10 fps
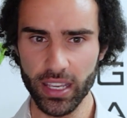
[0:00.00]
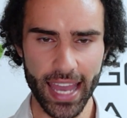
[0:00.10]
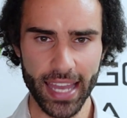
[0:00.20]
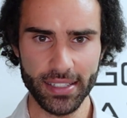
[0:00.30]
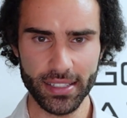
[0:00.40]

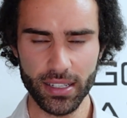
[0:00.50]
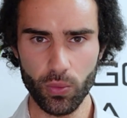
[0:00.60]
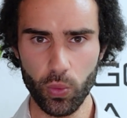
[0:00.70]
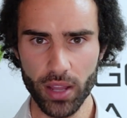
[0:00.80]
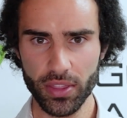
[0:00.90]
and
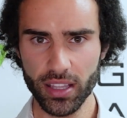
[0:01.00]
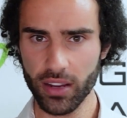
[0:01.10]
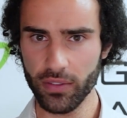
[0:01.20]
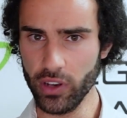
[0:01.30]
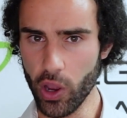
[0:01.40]
one thing
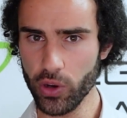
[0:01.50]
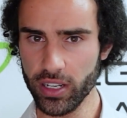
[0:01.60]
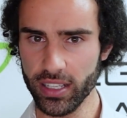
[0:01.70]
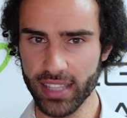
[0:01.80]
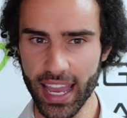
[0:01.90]
that I've
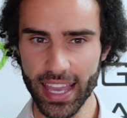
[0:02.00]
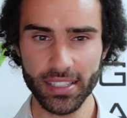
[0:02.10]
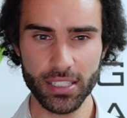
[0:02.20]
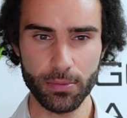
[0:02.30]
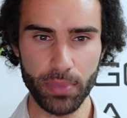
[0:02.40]
noted is that
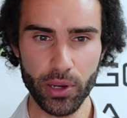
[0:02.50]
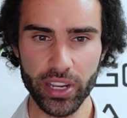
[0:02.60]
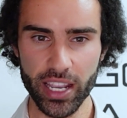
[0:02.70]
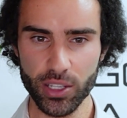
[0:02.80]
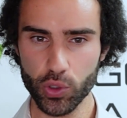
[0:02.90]

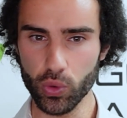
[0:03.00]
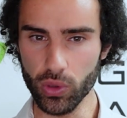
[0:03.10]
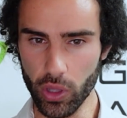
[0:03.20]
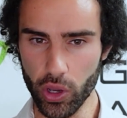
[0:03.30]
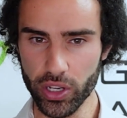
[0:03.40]
experiential
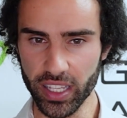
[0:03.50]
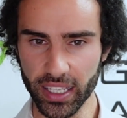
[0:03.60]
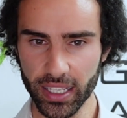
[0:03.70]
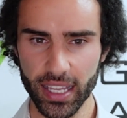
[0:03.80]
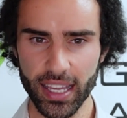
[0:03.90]

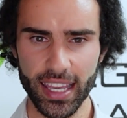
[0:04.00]
learning